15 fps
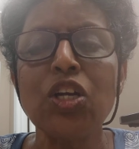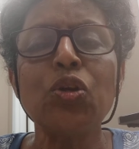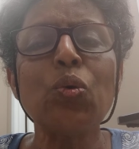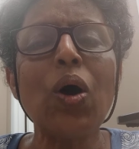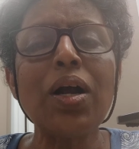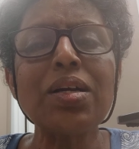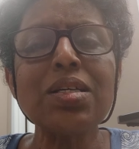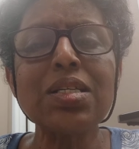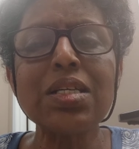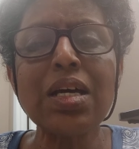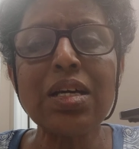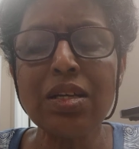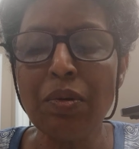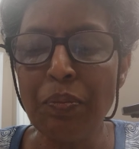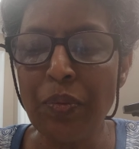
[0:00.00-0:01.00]
To
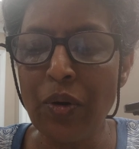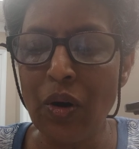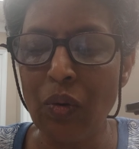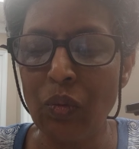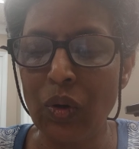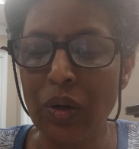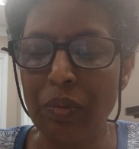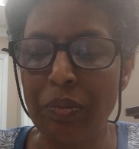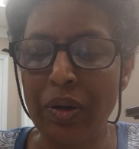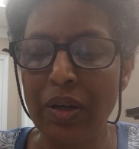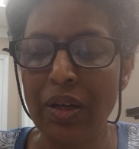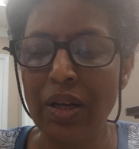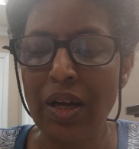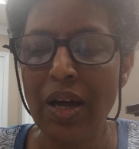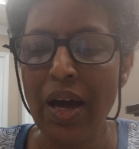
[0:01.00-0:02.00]
understand a proverb
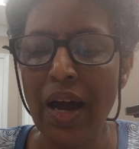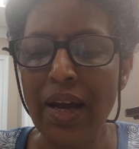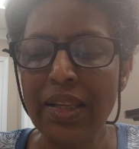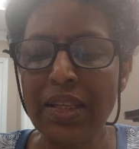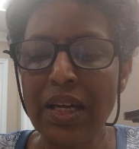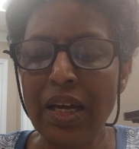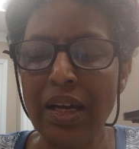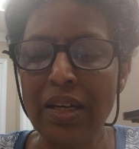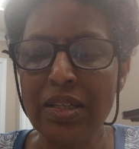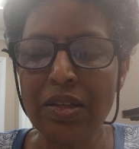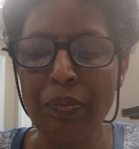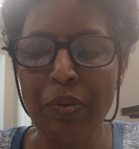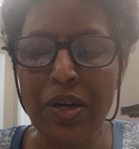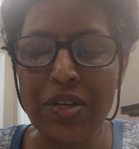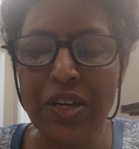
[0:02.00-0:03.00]
and the
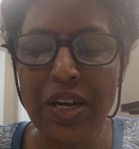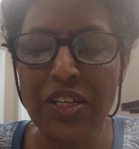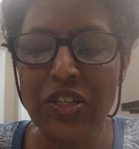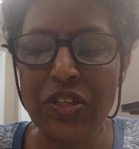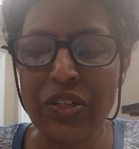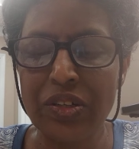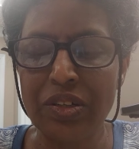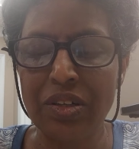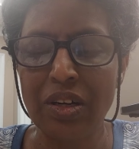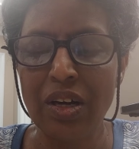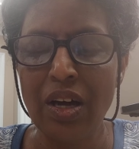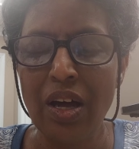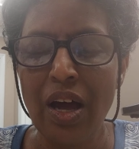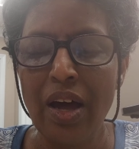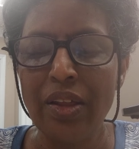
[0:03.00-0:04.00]
interpretation,
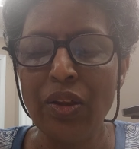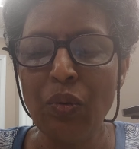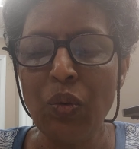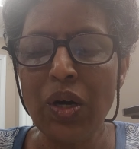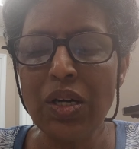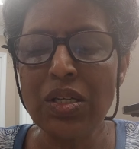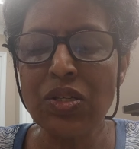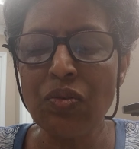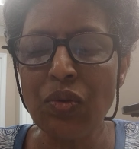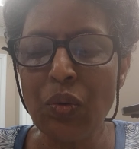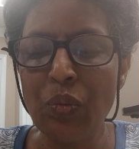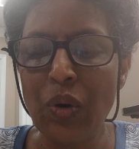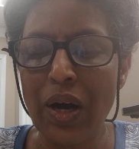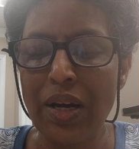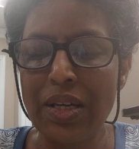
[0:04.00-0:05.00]
the words of the
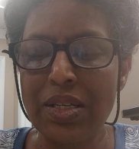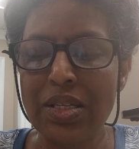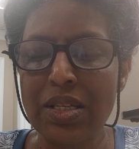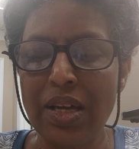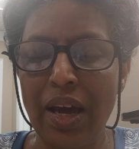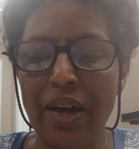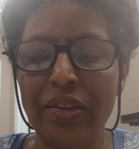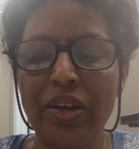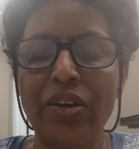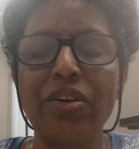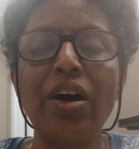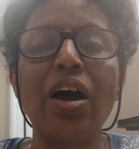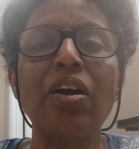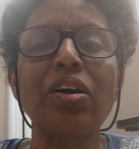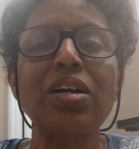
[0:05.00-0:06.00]
wise and the
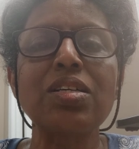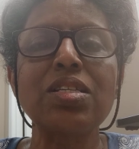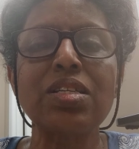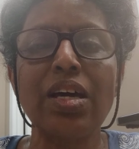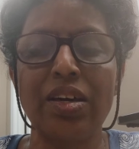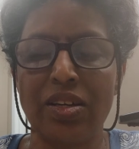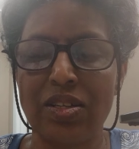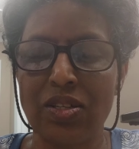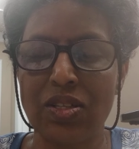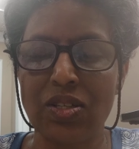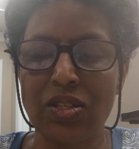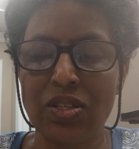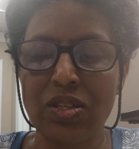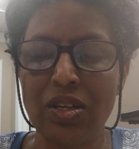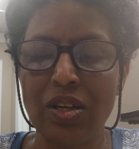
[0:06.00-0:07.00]
dark
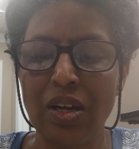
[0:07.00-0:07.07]
sayings.